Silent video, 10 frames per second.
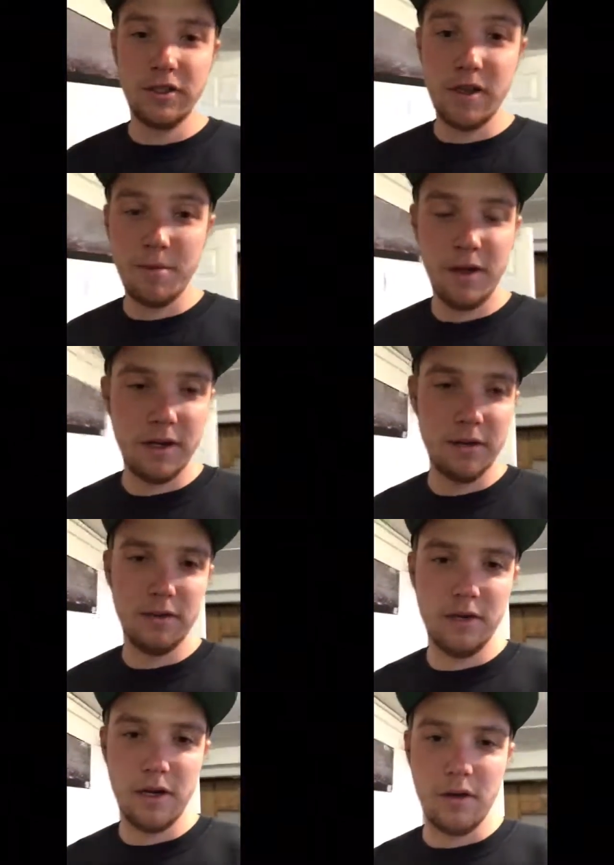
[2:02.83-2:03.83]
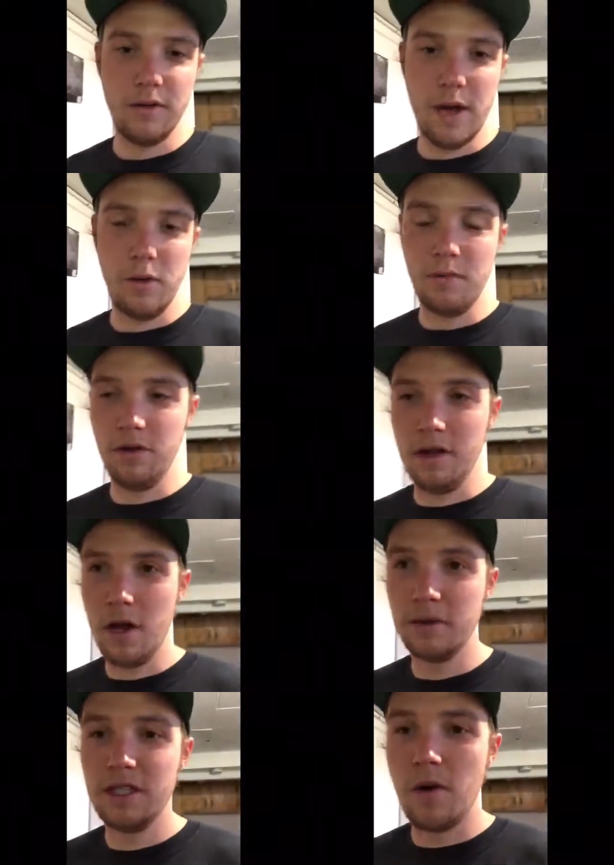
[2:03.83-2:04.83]
or something, they wouldn't really
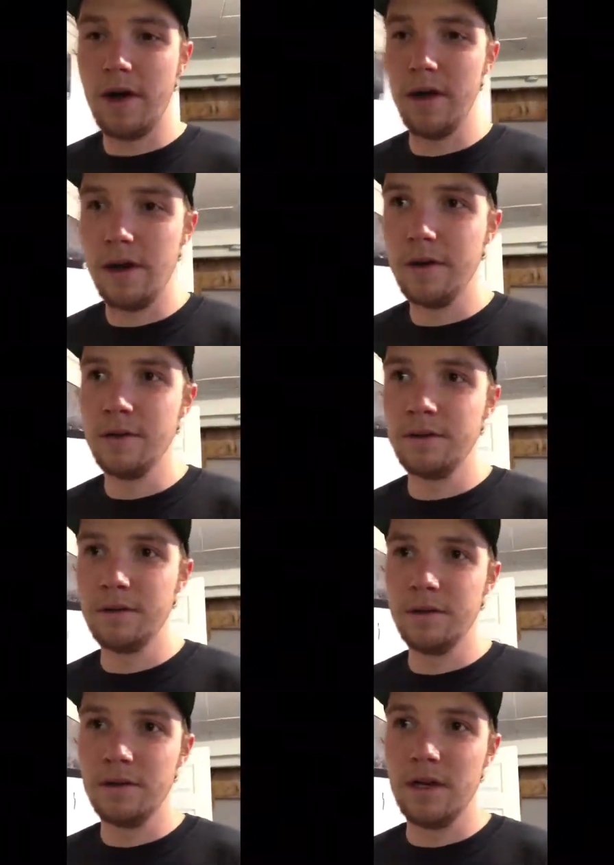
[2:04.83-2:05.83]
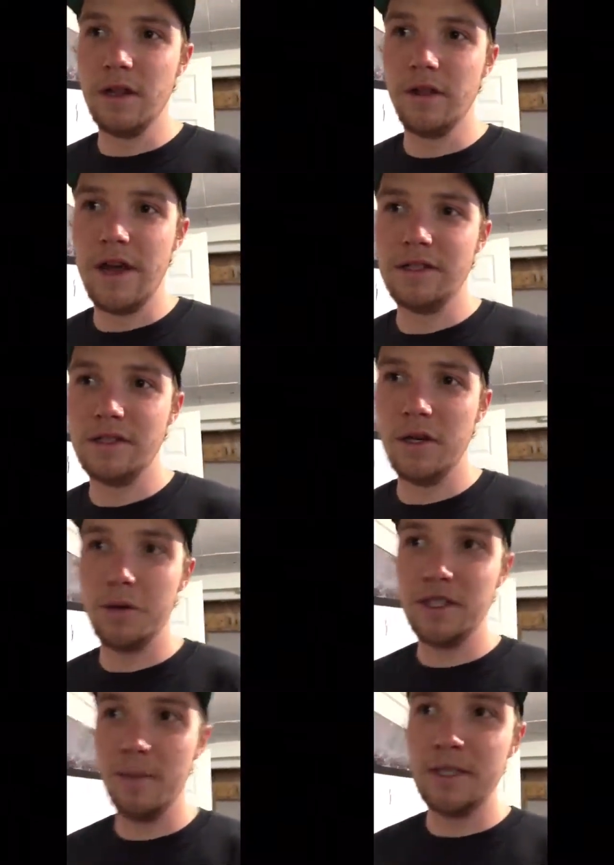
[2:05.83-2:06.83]
know what's going on unless there
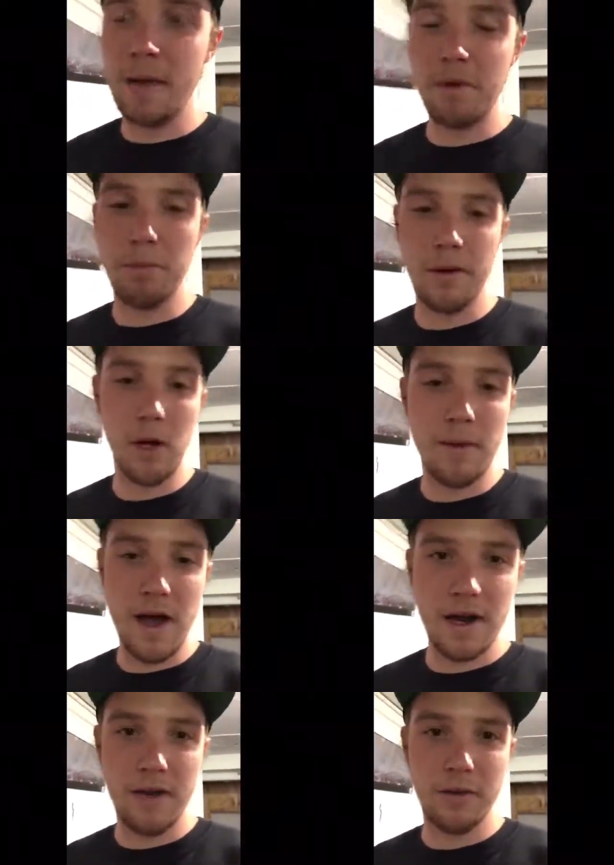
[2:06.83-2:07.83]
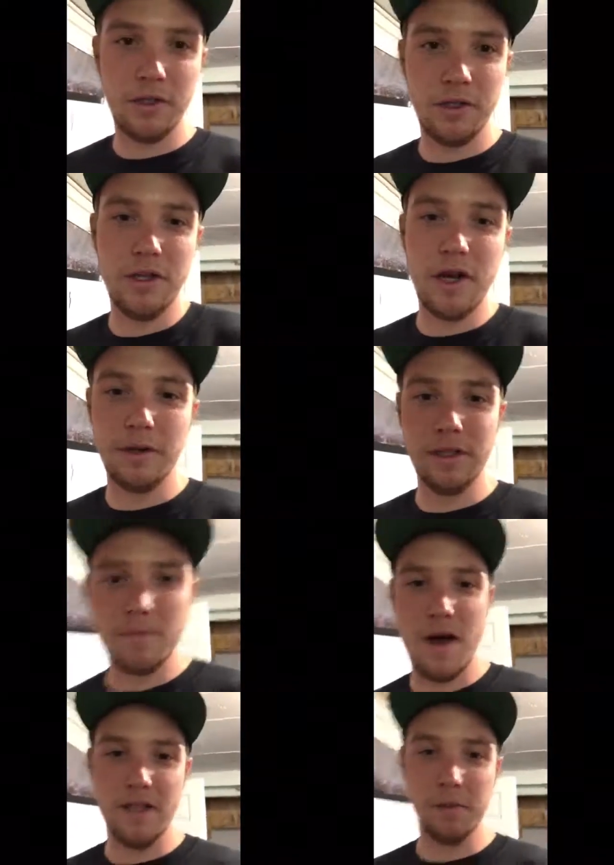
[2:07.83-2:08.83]
was some type of braille behind it, which, is
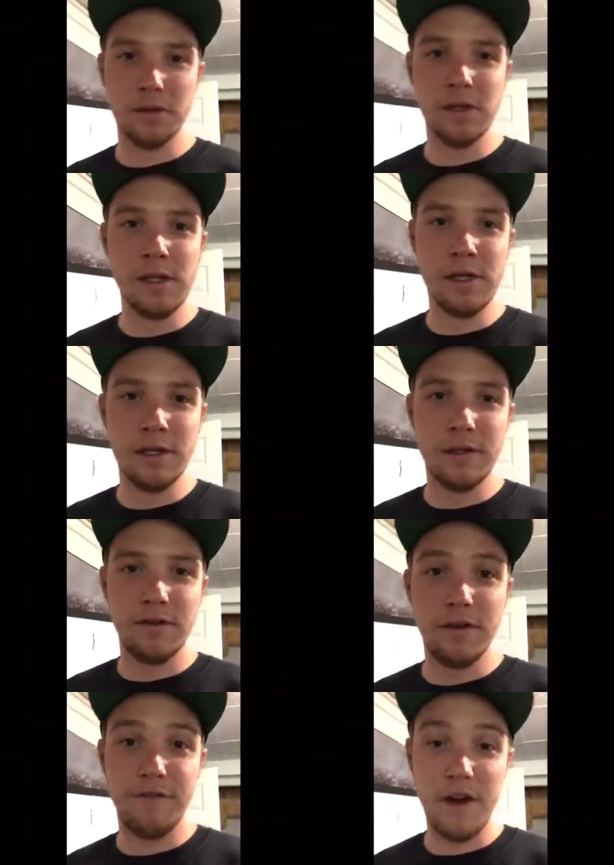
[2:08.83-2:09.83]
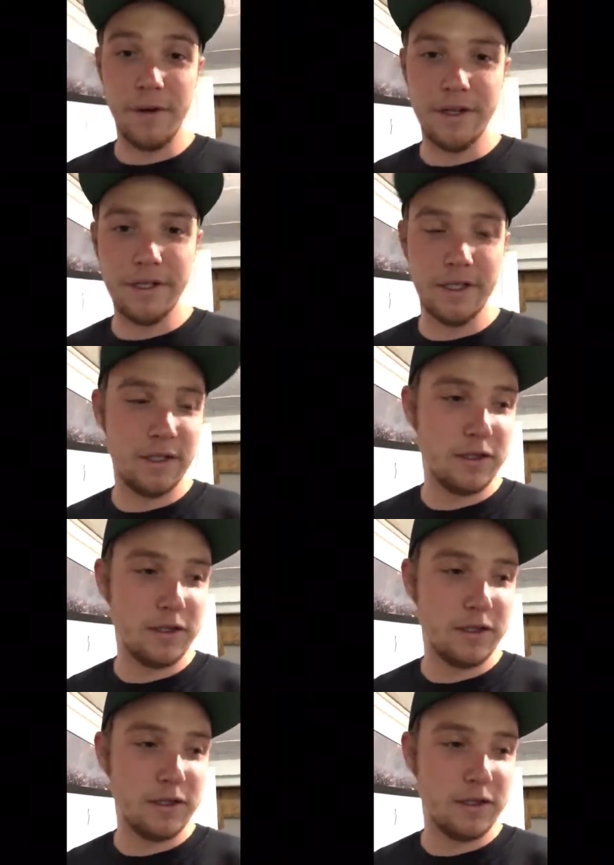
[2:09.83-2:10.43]
impossible for a phone at least.